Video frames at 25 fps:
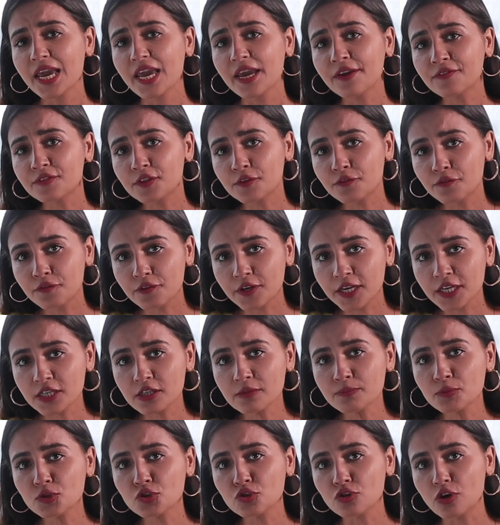If the
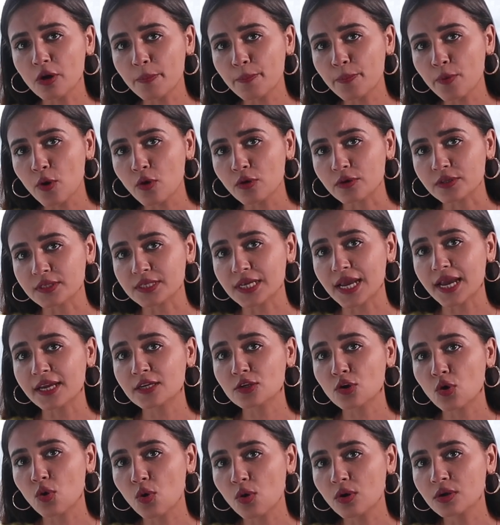freedom to oppose
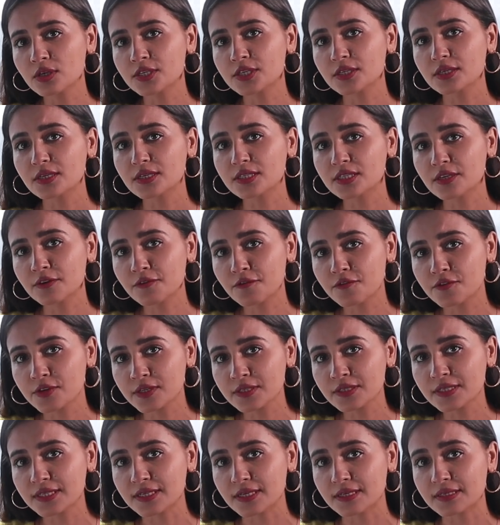and hold
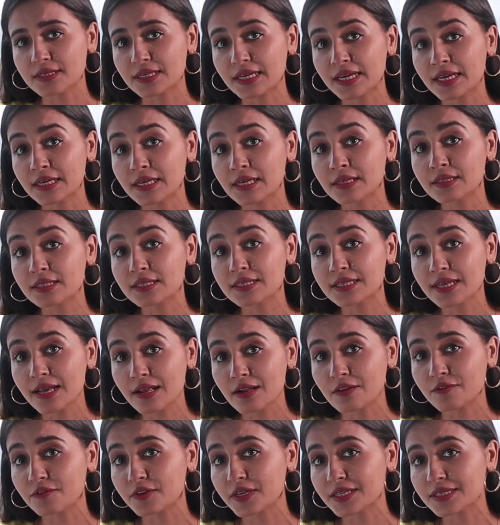differences in
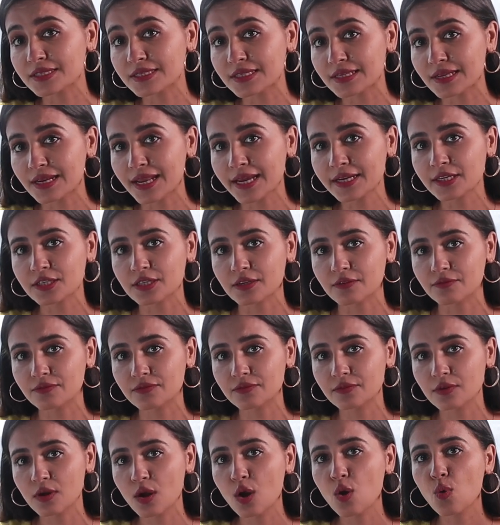itself is
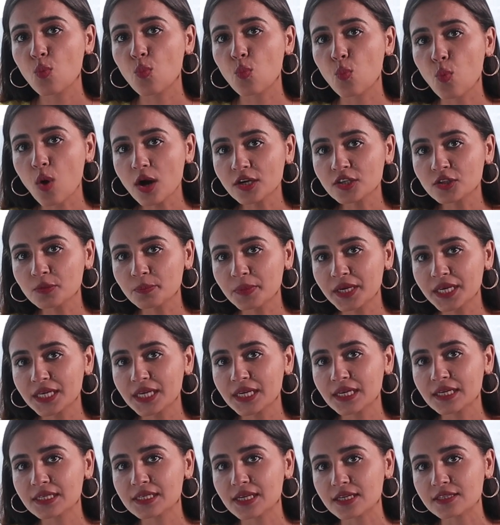selective, what
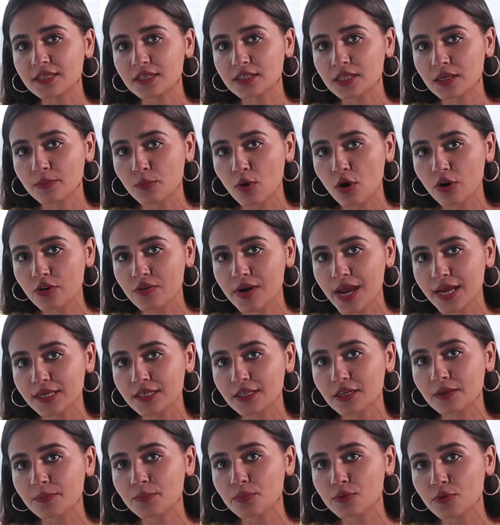meaning does a
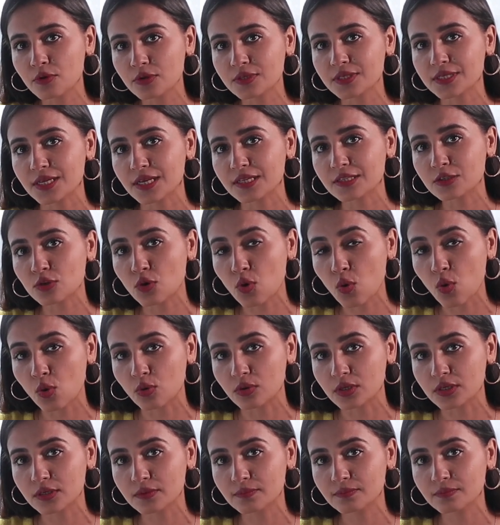democratic process
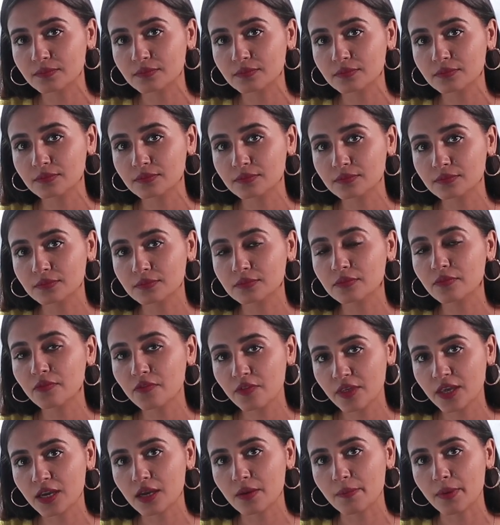hold?
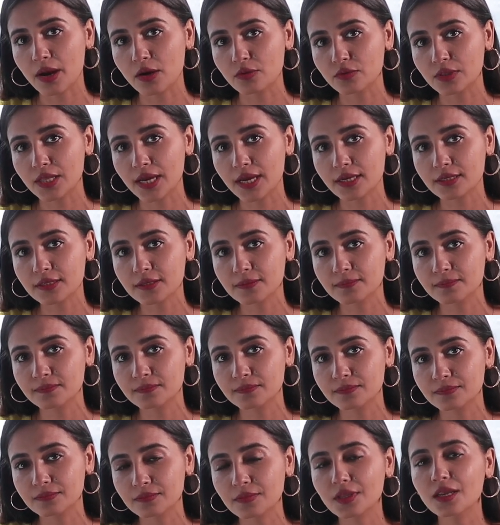Think about that.
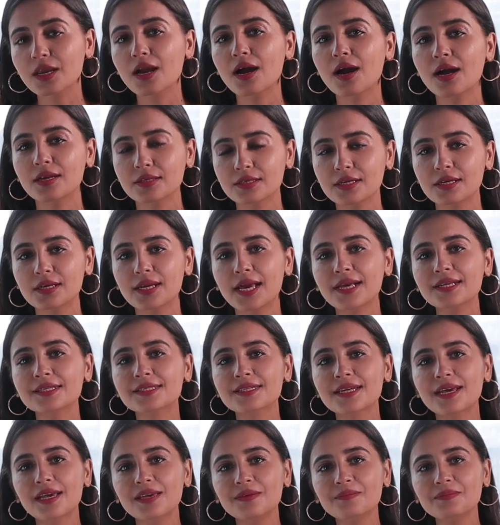Until
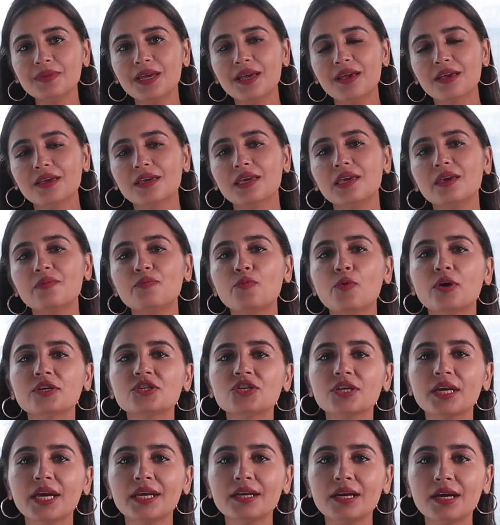next time, keep
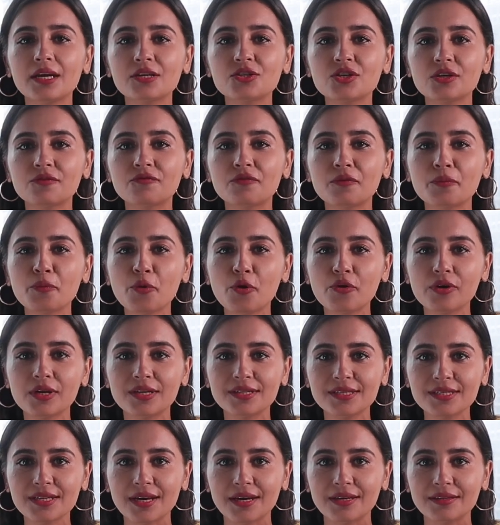watching NIJ for more
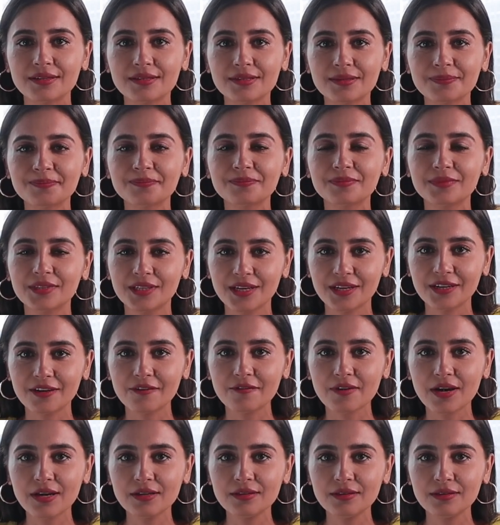insights.
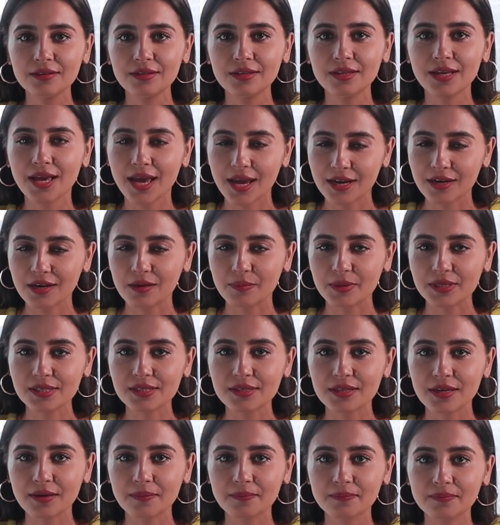Dhanyavad and
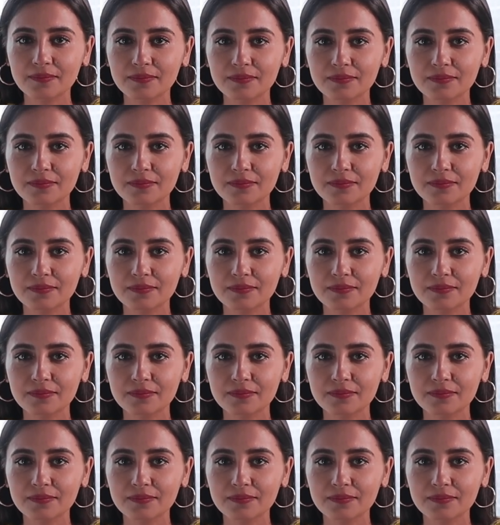Namaste.